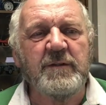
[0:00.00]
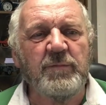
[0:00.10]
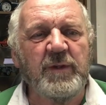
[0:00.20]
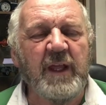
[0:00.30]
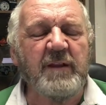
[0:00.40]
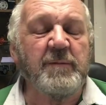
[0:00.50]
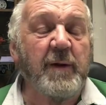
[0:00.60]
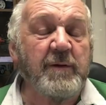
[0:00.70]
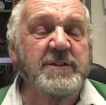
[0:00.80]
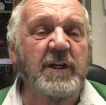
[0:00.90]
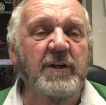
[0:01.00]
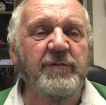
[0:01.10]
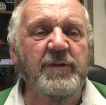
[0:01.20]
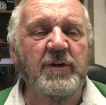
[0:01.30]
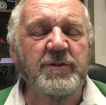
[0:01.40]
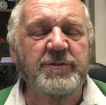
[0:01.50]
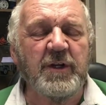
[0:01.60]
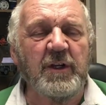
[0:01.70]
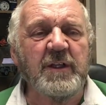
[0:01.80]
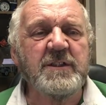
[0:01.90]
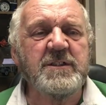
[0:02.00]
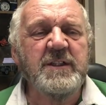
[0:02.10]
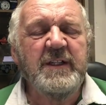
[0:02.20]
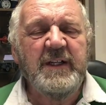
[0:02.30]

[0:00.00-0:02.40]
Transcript: without the power takeover and the hydraulics.